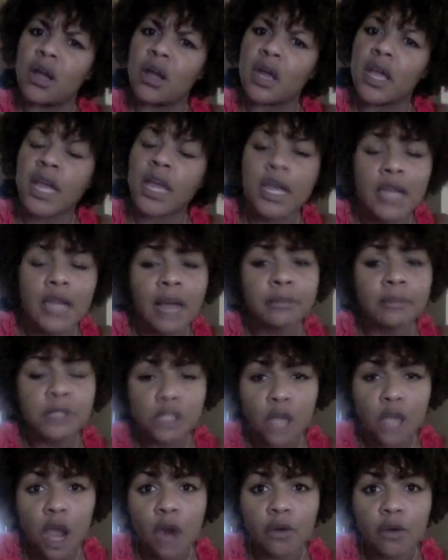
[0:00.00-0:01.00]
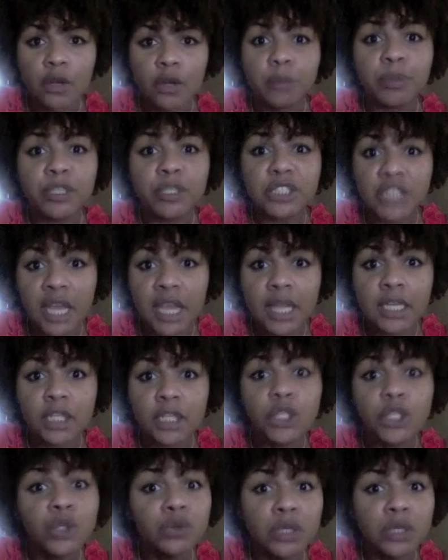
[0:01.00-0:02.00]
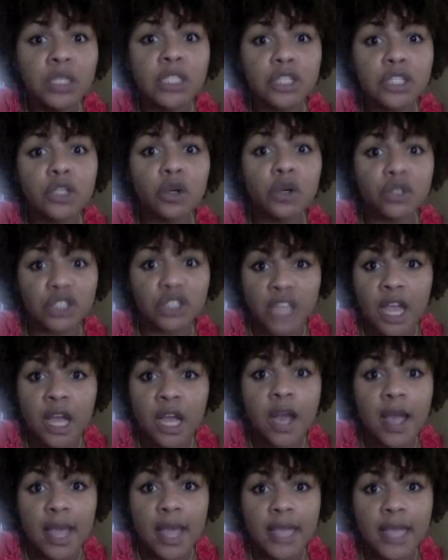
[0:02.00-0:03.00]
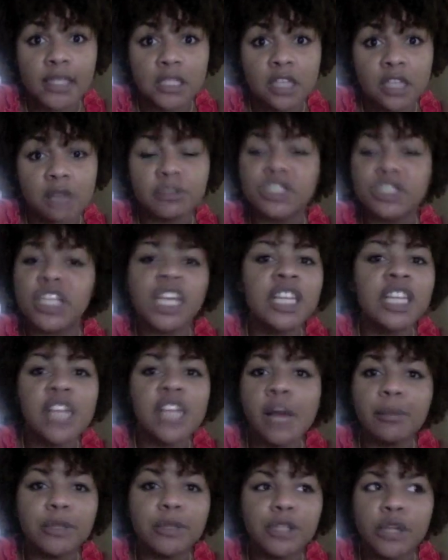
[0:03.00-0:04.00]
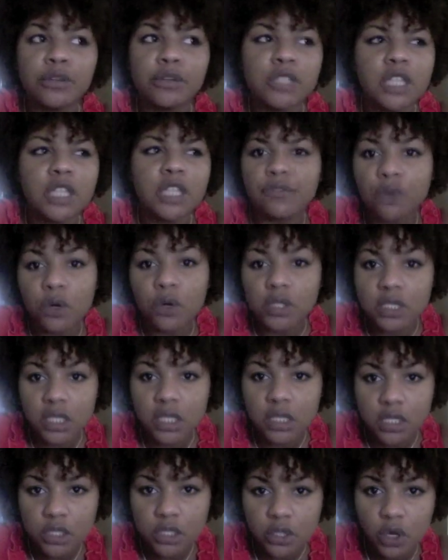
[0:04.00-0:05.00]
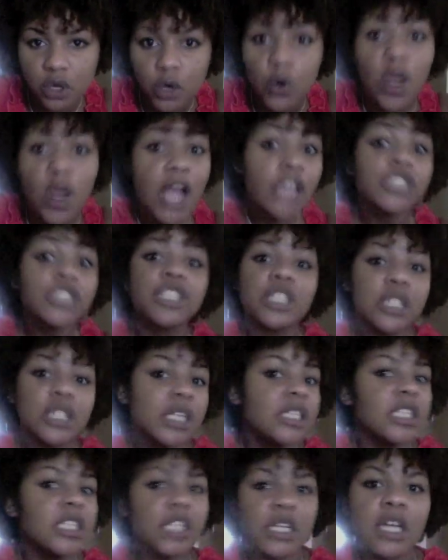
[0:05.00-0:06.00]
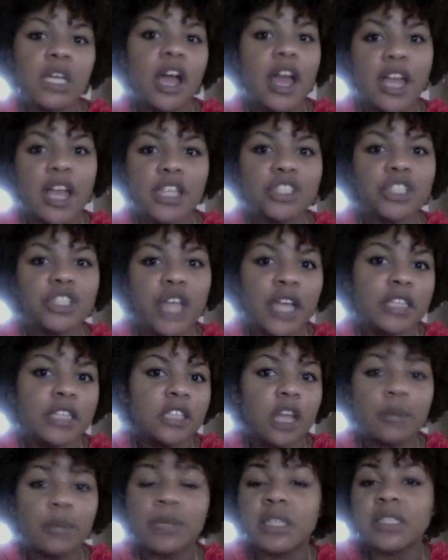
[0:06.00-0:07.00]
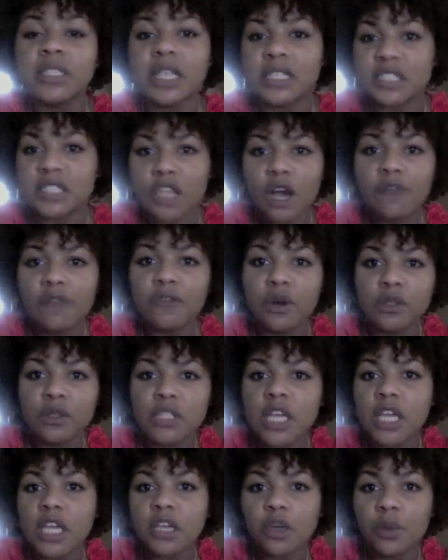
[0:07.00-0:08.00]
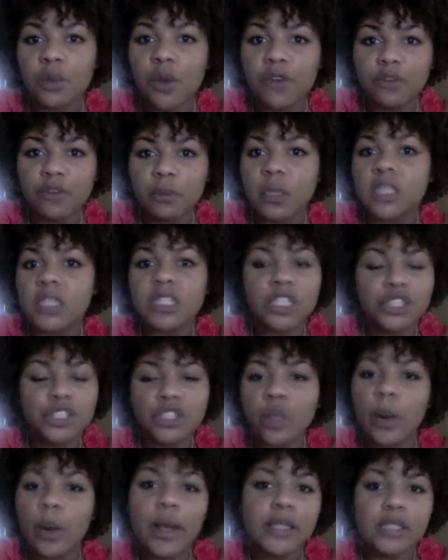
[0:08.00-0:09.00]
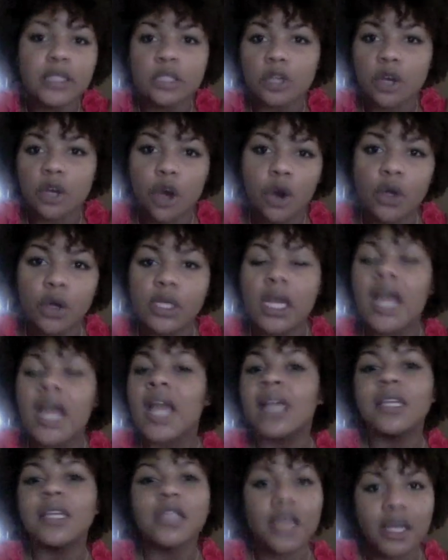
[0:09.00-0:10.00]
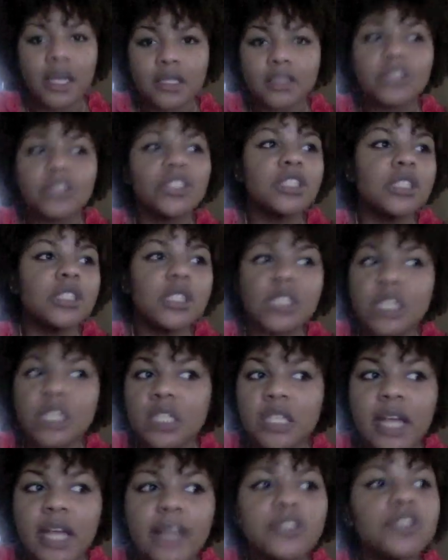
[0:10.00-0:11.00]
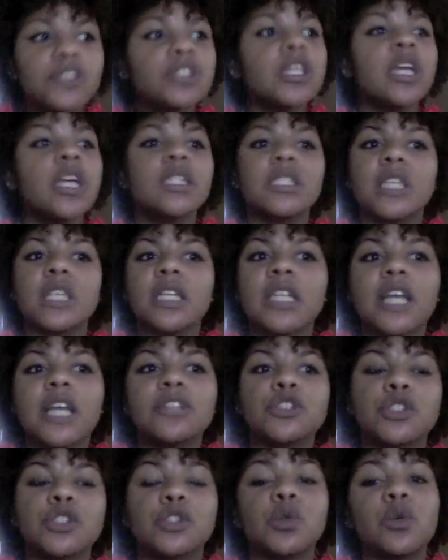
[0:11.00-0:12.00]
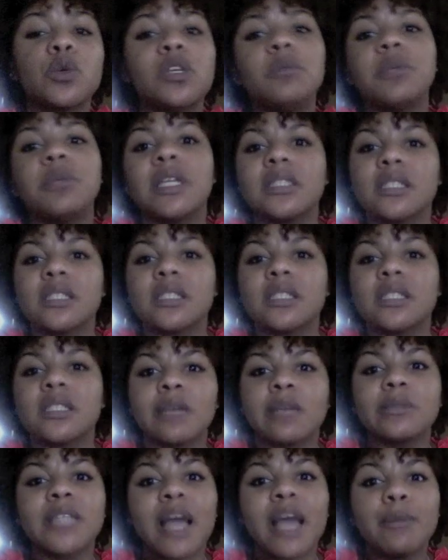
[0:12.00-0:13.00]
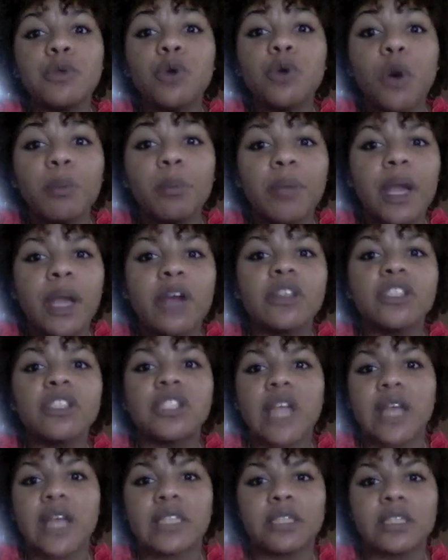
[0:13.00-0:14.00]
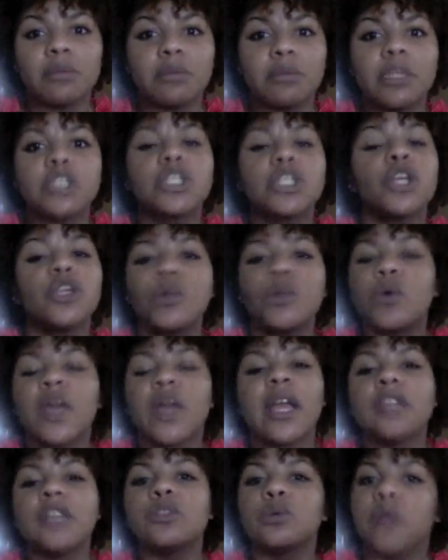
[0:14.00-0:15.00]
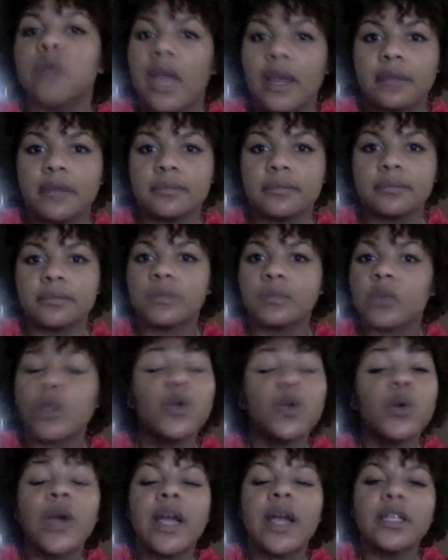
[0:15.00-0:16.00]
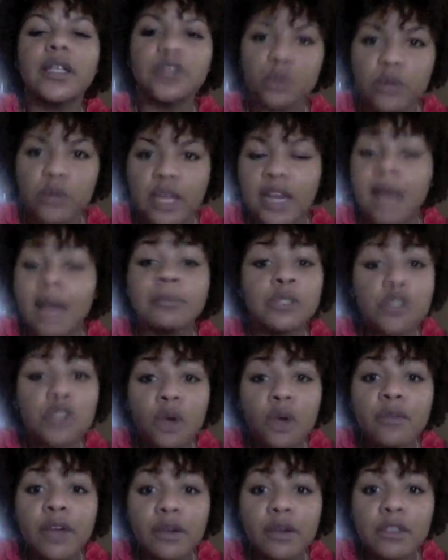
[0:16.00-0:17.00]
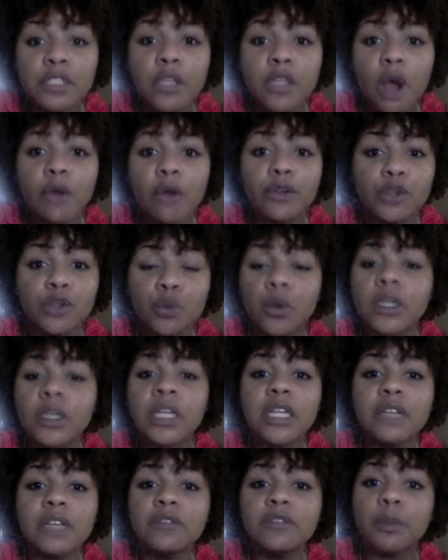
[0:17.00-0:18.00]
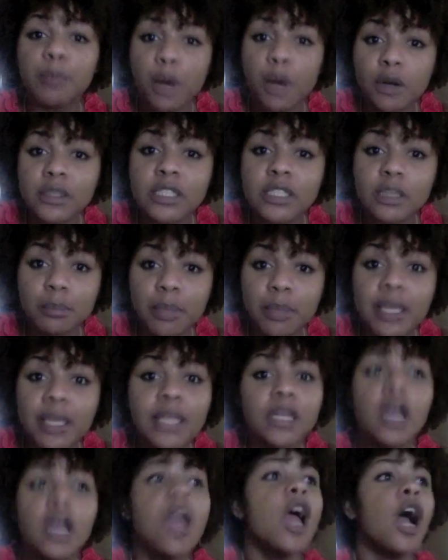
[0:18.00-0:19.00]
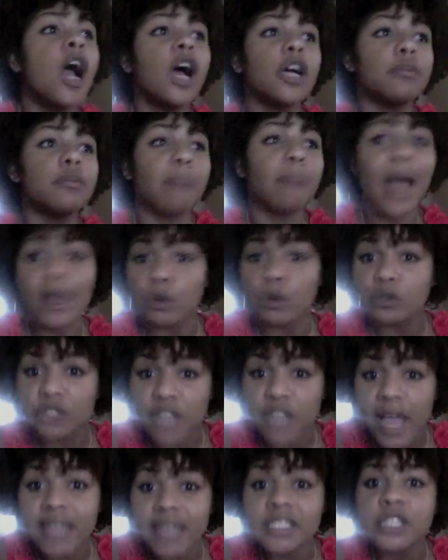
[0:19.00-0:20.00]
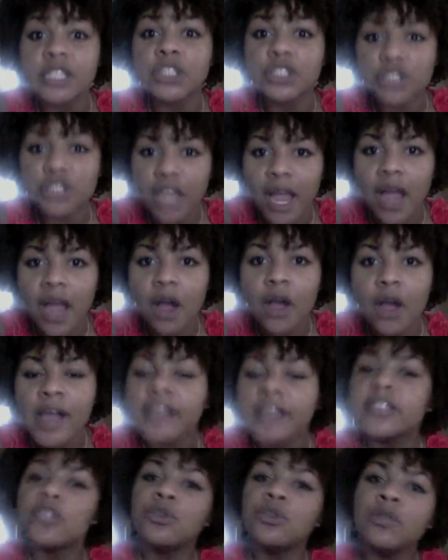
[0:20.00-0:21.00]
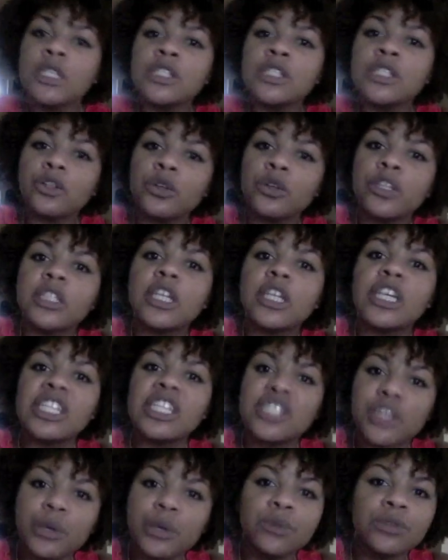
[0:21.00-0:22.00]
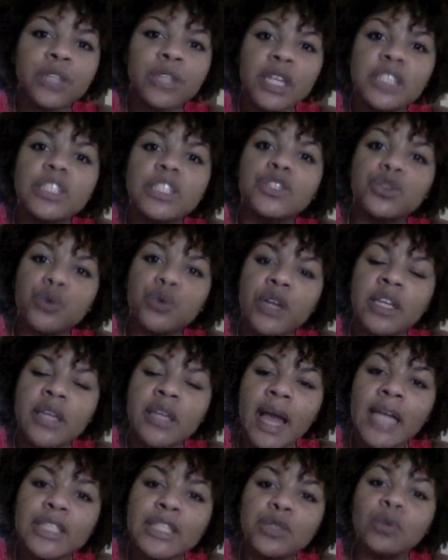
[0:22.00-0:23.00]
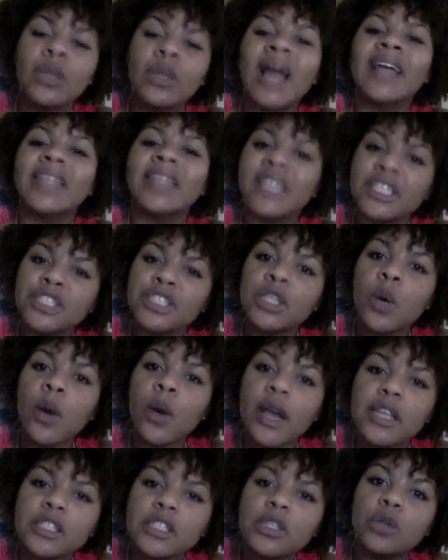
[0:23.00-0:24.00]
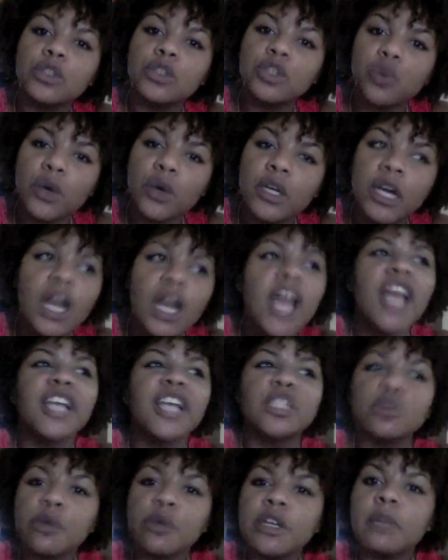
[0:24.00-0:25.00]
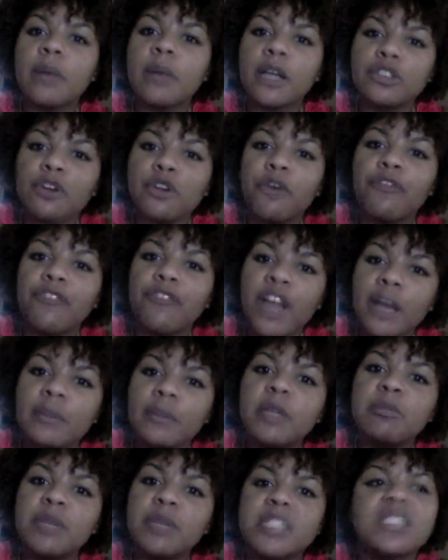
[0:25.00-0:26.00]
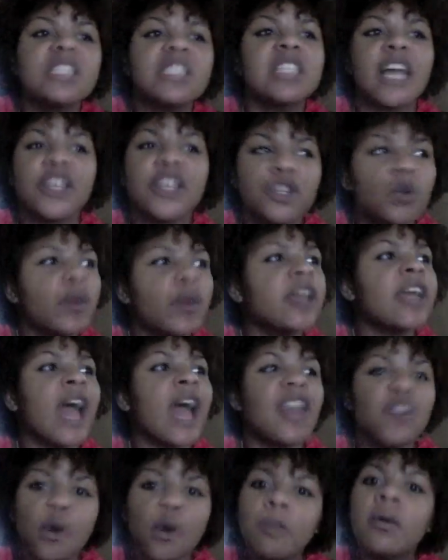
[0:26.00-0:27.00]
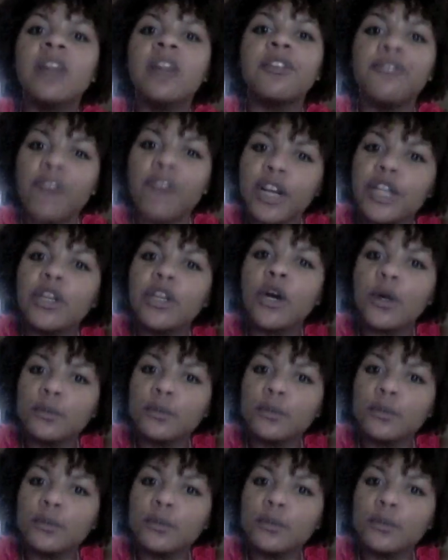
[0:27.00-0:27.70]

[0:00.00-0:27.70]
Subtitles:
And I'm sorry, but Janet, you needed to go jack her ass up. She ain't nothing but 13, 14 years old. She needs to get her ass jacked up, get that cell phone taken away from her, sit your ass in the corner. Yes, she's a teenager. Teenagers tweet, but at the same time, you are Paris Jackson, bitch. You can't do that. You can't do that. I'm so very sorry. You want to live the perks of being Michael Jackson's child, then you need to know that there are certain things that you cannot do. Like, get your ass on Twitter and tweet about your family business like you ain't got no motherfucking home